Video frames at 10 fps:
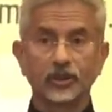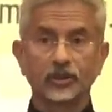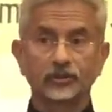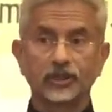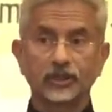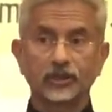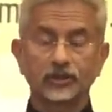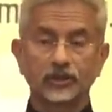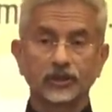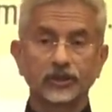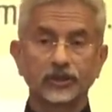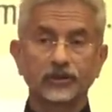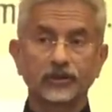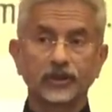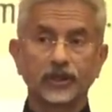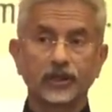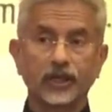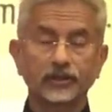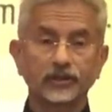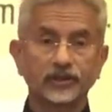that in a
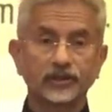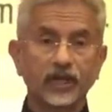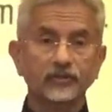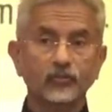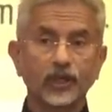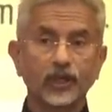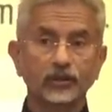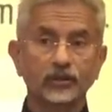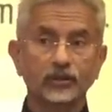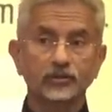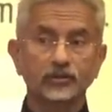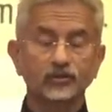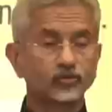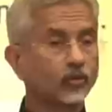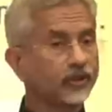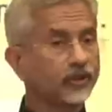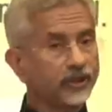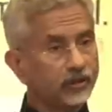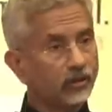at a time when so many,